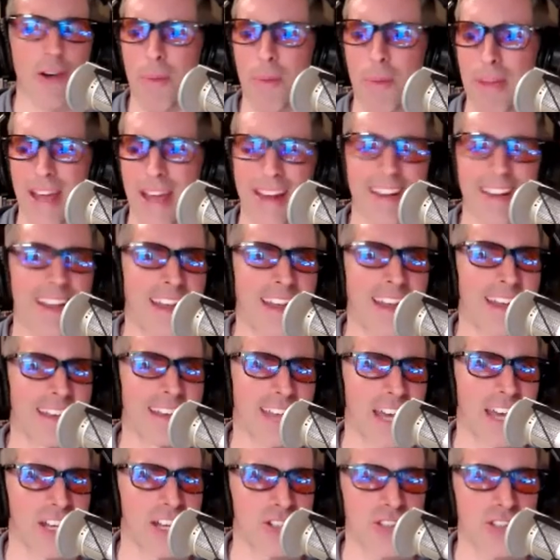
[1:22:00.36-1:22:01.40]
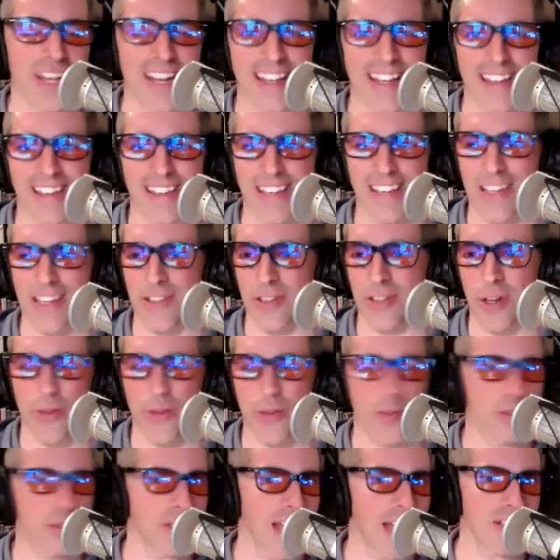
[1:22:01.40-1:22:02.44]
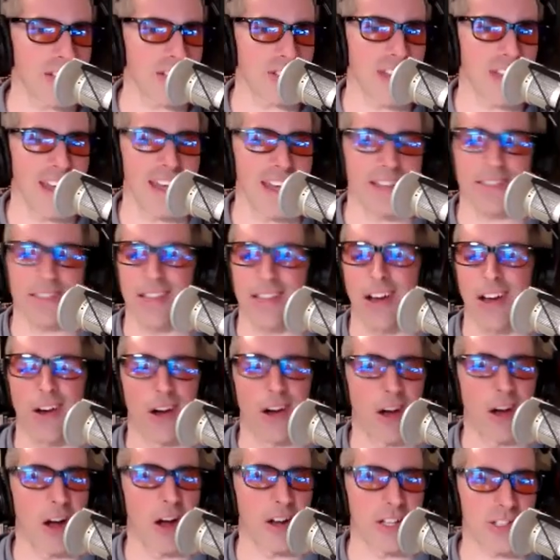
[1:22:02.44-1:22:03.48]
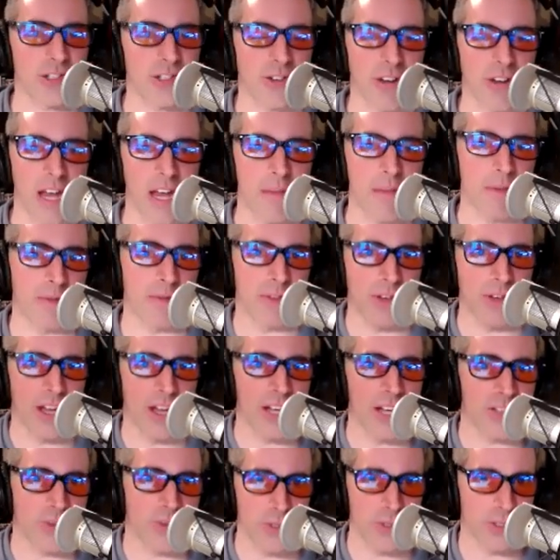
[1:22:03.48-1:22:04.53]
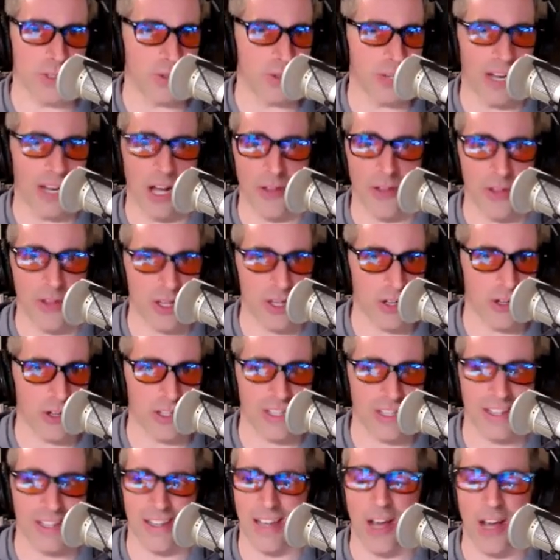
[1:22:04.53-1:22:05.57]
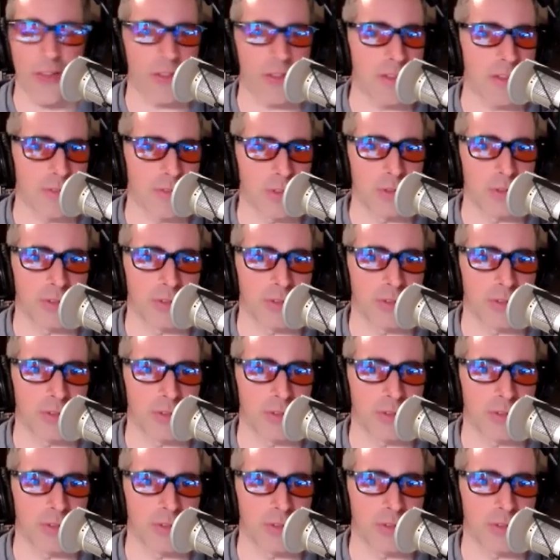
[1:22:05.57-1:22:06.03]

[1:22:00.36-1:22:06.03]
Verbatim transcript: man, ketogenic, keto, those hashtags on Instagram. If you guys are always doing healthy cooking, healthy food